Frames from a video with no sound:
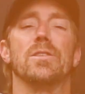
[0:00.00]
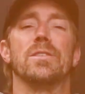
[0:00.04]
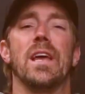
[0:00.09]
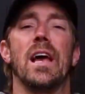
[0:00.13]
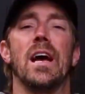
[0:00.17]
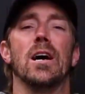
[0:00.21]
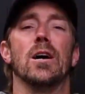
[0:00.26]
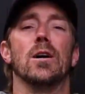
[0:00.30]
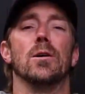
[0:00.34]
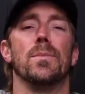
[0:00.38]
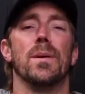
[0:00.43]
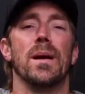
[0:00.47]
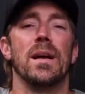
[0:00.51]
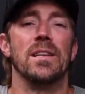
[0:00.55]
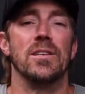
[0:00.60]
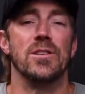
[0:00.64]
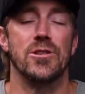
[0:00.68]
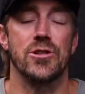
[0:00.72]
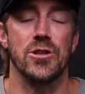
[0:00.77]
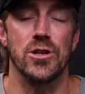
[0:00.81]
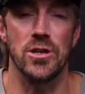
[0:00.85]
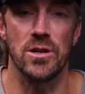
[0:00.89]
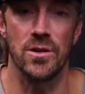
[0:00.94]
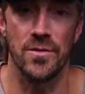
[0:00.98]
to help and
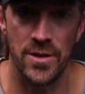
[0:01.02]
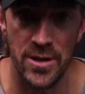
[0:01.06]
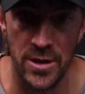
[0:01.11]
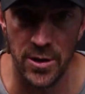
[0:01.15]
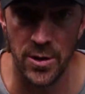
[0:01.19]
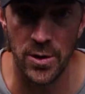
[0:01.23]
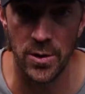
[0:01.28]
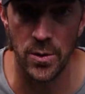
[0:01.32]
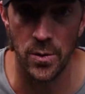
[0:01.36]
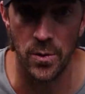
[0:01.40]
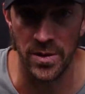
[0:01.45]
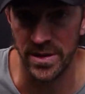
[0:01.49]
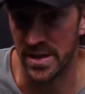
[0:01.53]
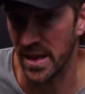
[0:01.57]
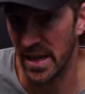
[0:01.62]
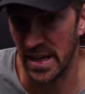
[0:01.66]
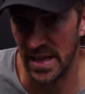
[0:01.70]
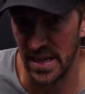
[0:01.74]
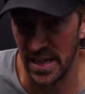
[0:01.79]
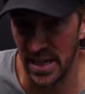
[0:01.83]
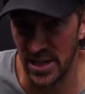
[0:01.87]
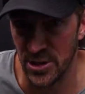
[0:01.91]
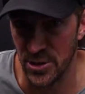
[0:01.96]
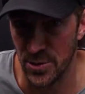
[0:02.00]
serve you with any
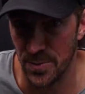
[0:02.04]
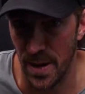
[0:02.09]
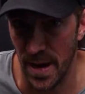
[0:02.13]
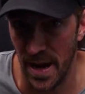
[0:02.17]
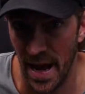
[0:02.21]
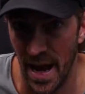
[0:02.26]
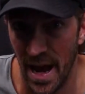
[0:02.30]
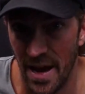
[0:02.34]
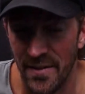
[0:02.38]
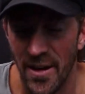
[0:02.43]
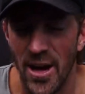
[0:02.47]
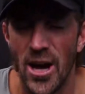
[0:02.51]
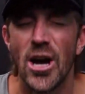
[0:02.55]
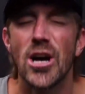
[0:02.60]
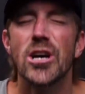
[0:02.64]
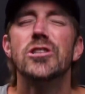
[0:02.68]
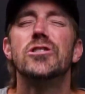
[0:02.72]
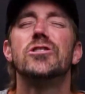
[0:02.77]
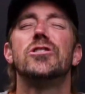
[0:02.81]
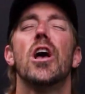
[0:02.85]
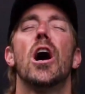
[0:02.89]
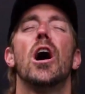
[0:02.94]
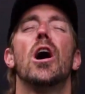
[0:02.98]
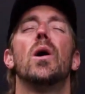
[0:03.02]
needs you may have.
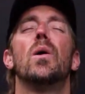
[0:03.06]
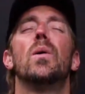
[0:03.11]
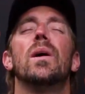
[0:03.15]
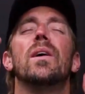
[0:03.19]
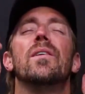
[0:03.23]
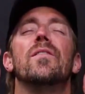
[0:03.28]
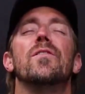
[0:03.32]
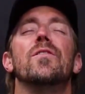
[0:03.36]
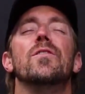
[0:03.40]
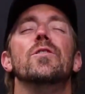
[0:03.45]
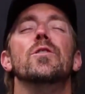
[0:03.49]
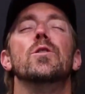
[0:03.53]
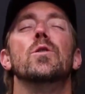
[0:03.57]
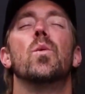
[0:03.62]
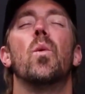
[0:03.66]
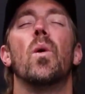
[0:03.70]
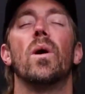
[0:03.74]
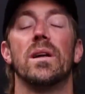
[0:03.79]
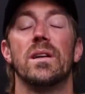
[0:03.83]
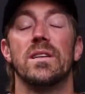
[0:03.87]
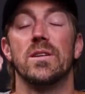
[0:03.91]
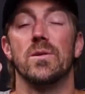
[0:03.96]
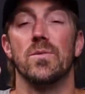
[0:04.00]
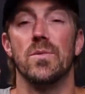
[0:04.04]
So if you
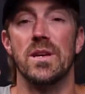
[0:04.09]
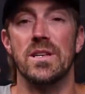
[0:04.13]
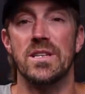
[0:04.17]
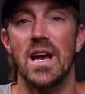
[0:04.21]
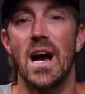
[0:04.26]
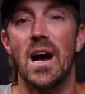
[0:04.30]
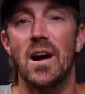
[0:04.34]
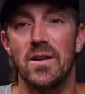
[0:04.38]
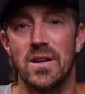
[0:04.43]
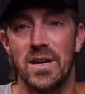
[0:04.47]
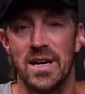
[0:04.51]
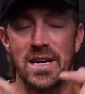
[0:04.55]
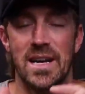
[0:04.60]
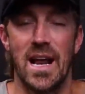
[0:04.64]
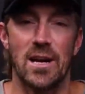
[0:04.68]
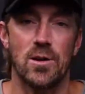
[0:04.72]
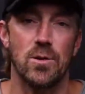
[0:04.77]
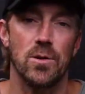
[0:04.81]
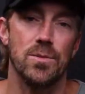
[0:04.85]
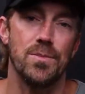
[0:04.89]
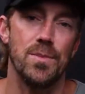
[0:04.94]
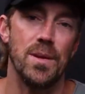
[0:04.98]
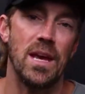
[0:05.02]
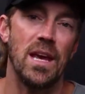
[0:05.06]
wanted to reach out, connect
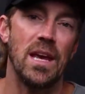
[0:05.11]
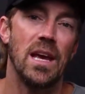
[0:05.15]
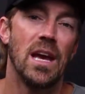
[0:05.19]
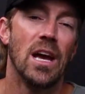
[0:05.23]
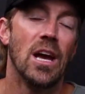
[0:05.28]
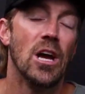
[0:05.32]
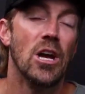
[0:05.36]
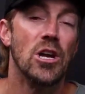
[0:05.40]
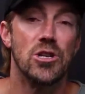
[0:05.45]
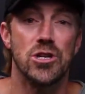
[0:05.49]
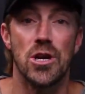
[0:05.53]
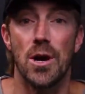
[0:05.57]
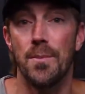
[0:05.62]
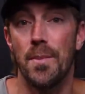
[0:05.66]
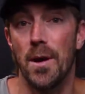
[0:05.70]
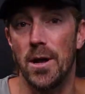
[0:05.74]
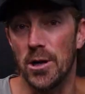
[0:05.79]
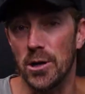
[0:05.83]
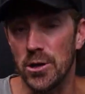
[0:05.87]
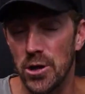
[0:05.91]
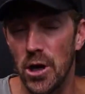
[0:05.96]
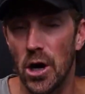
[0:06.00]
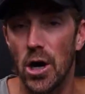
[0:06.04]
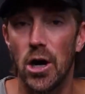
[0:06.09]
with me, jump on
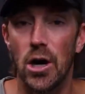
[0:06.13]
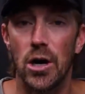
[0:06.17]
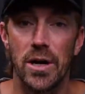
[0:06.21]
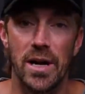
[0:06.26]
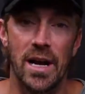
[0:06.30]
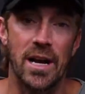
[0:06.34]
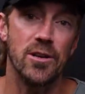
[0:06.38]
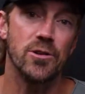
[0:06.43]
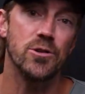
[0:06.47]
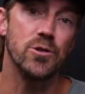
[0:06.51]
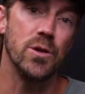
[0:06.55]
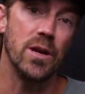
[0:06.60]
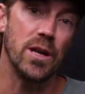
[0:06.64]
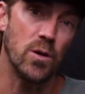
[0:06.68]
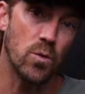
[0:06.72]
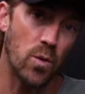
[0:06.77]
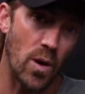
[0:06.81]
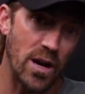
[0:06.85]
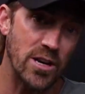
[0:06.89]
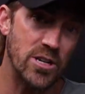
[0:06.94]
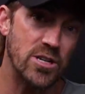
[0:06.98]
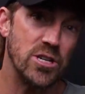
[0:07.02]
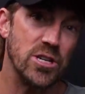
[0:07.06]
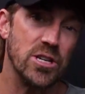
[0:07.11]
a call, answer any
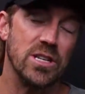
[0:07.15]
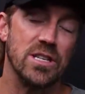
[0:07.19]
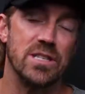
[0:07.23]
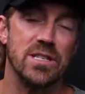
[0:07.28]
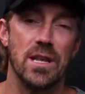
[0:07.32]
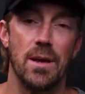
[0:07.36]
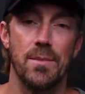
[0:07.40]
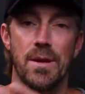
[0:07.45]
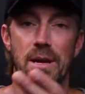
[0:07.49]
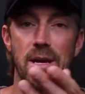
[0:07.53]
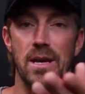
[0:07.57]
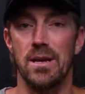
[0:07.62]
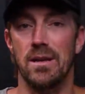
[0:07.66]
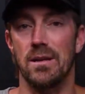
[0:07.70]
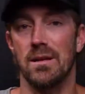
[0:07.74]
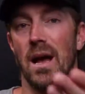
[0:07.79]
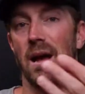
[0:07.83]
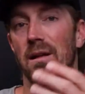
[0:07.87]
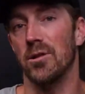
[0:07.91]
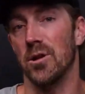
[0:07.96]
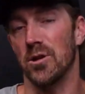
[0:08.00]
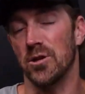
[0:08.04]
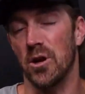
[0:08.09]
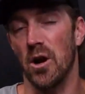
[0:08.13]
questions, let me
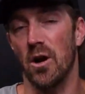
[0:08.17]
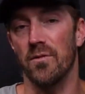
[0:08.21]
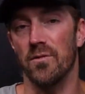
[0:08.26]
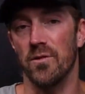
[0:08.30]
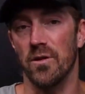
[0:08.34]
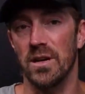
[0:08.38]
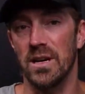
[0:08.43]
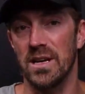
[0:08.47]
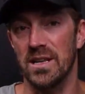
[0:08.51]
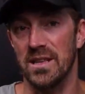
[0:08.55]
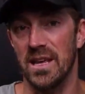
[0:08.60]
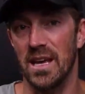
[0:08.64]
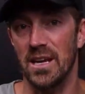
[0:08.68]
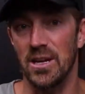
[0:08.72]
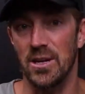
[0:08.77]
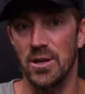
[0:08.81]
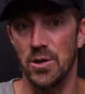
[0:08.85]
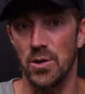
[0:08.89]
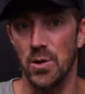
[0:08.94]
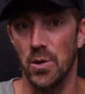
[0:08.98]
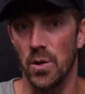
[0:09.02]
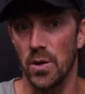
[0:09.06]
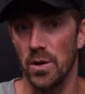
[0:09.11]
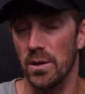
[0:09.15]
look over anything
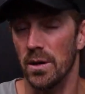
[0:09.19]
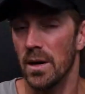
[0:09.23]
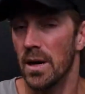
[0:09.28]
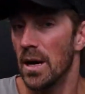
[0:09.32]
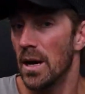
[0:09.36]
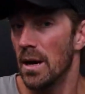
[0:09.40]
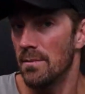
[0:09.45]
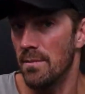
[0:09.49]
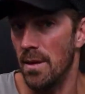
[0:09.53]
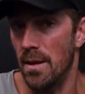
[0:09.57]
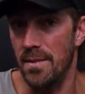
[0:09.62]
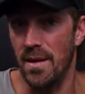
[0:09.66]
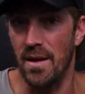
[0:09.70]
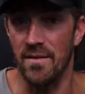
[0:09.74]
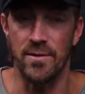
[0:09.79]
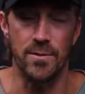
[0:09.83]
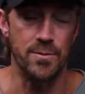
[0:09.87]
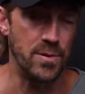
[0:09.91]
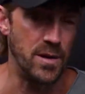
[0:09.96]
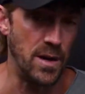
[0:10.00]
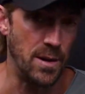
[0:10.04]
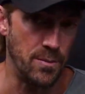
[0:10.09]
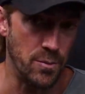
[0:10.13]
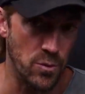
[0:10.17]
you're maybe have a
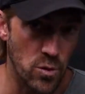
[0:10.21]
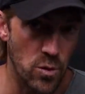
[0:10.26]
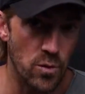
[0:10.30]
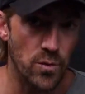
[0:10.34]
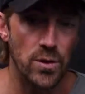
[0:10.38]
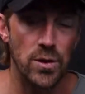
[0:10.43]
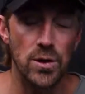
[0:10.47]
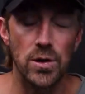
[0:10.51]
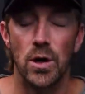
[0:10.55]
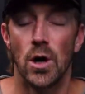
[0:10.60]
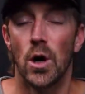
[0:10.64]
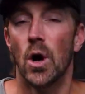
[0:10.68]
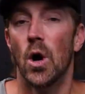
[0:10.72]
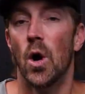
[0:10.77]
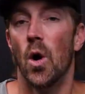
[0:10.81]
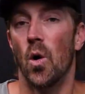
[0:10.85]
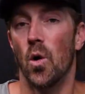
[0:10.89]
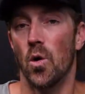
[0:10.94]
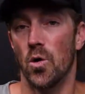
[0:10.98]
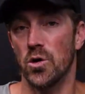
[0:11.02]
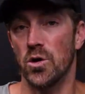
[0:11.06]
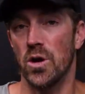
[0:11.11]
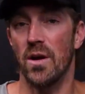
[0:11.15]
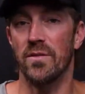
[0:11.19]
pre-approval,
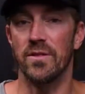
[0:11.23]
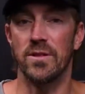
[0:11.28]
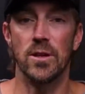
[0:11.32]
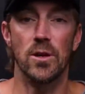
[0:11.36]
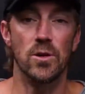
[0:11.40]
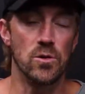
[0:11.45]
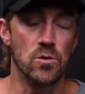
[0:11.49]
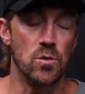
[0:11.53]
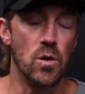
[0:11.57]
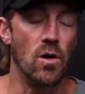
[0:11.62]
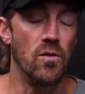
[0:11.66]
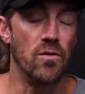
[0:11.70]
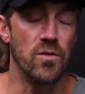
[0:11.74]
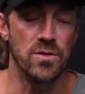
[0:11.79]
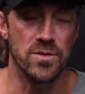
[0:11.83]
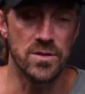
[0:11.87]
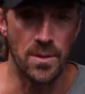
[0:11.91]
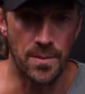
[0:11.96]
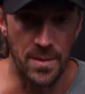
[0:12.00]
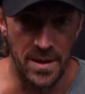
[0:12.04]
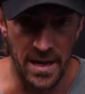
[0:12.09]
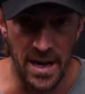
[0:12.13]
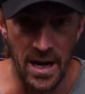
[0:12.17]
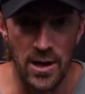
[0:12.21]
or you have a loan quote from
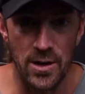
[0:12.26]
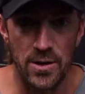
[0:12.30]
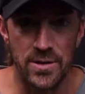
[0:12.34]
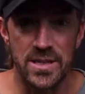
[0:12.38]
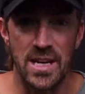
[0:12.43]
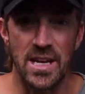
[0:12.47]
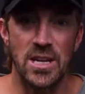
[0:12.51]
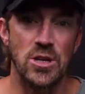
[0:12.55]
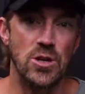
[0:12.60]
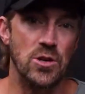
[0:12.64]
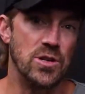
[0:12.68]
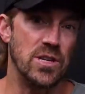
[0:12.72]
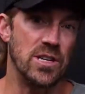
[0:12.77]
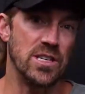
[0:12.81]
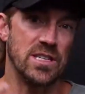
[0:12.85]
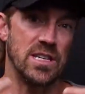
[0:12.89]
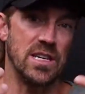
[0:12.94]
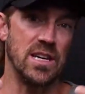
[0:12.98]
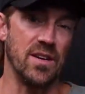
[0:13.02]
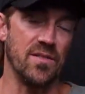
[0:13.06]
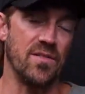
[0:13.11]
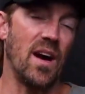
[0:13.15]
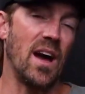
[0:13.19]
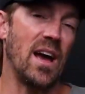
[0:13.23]
somebody else and you just
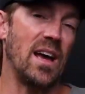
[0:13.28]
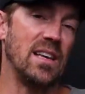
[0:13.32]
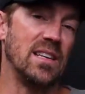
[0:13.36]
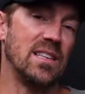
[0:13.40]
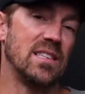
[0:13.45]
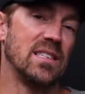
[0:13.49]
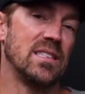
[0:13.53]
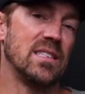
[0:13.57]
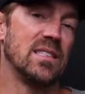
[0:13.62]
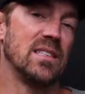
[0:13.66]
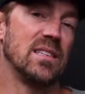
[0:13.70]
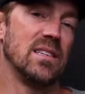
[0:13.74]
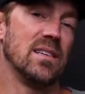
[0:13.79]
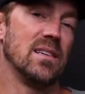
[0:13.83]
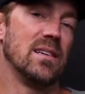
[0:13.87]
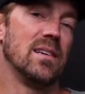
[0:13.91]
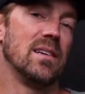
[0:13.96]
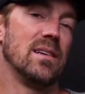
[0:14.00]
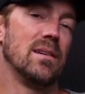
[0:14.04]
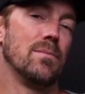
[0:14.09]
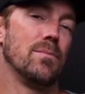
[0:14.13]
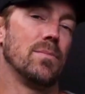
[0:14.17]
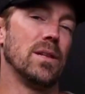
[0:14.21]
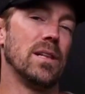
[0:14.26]
need advice,
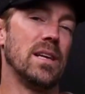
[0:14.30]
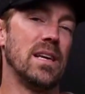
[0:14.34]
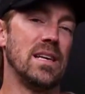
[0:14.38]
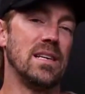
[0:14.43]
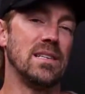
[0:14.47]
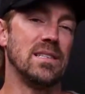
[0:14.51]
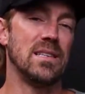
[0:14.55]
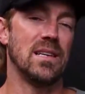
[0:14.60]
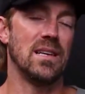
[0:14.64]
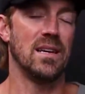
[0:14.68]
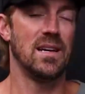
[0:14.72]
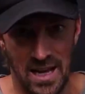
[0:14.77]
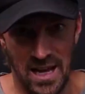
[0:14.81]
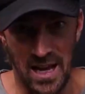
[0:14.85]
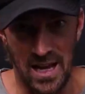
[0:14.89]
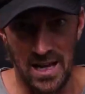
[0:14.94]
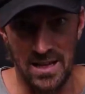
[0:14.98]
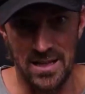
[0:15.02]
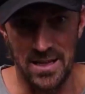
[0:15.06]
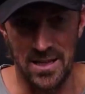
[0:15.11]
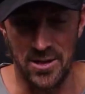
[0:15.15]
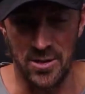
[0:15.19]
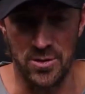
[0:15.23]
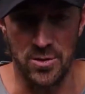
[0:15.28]
please,
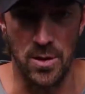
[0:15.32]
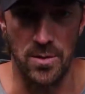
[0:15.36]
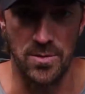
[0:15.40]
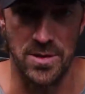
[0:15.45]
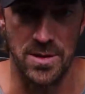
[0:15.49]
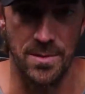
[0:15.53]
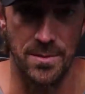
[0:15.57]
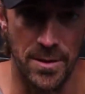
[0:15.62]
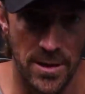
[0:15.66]
in the description